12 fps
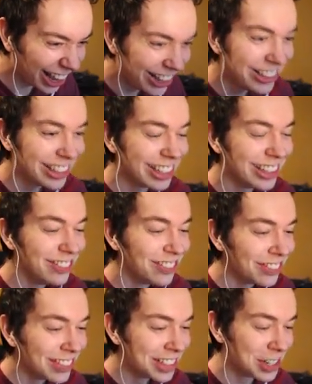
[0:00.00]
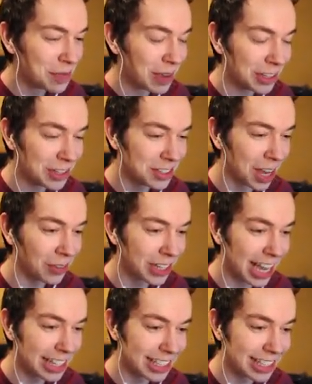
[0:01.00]
Just so, make you so
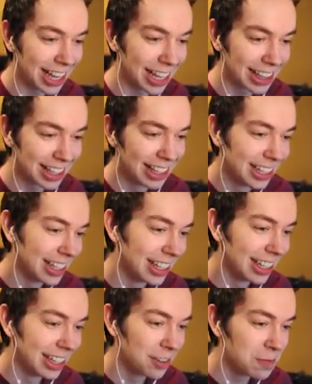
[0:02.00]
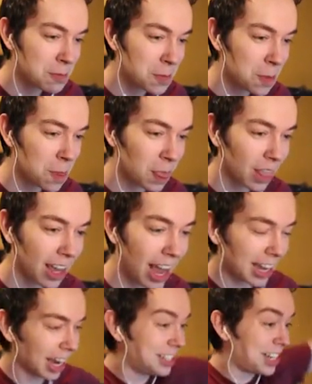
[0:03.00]
suffocate you, to death. So you got Jeffery.
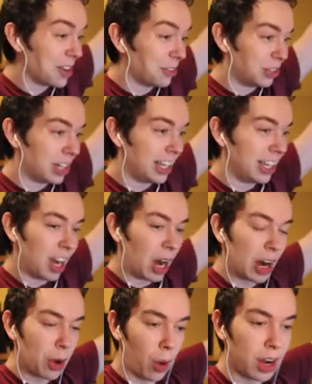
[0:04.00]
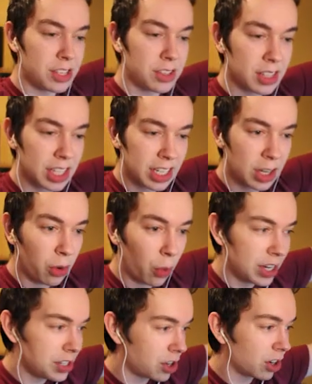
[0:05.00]
I got Jeffery. All right, is what that, is, is that,
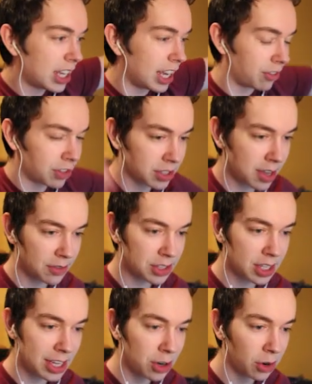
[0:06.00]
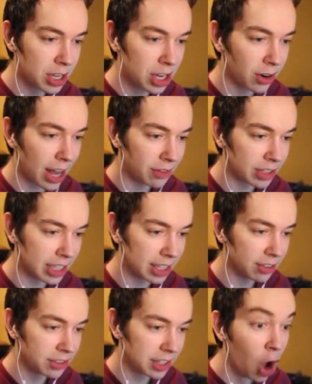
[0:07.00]
what is your gift? Because obviously you don't you don't have a
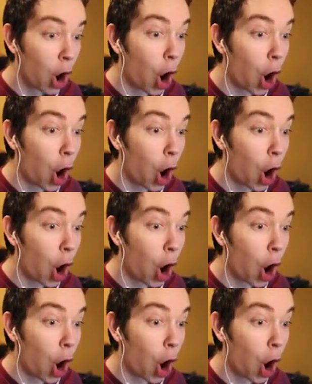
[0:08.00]
gift.